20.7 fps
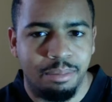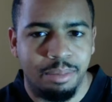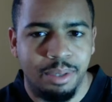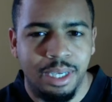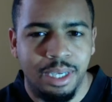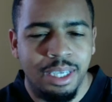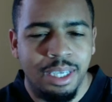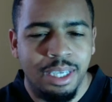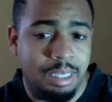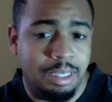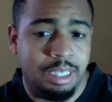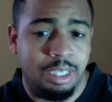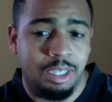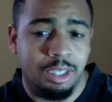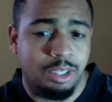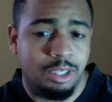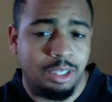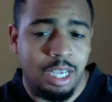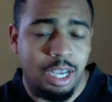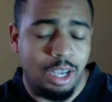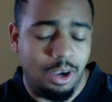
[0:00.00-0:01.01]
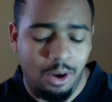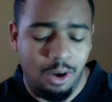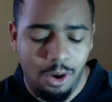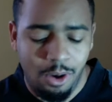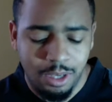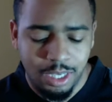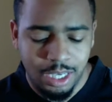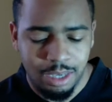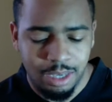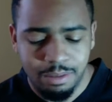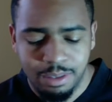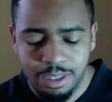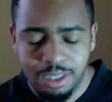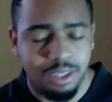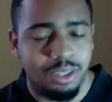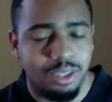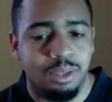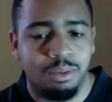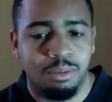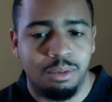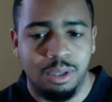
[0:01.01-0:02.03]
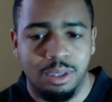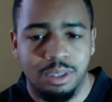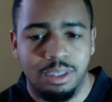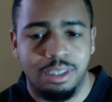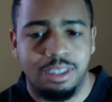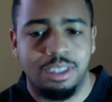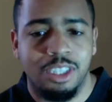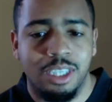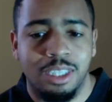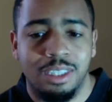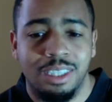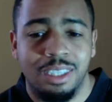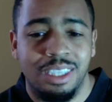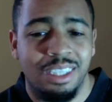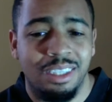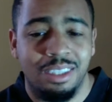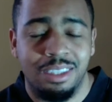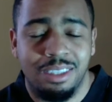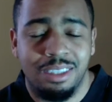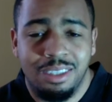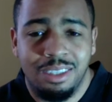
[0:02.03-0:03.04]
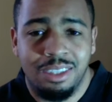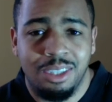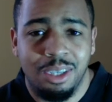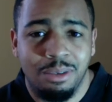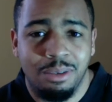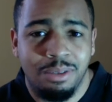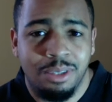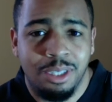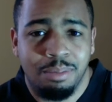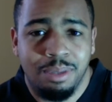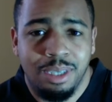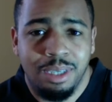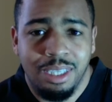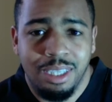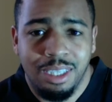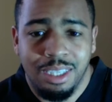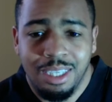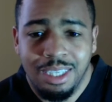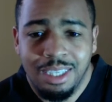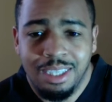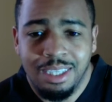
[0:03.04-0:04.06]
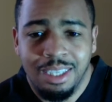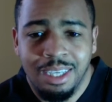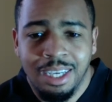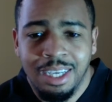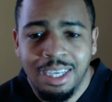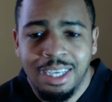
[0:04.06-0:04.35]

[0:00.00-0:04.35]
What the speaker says: but there's all the evidence in the world to suggest that he's just a selfish player and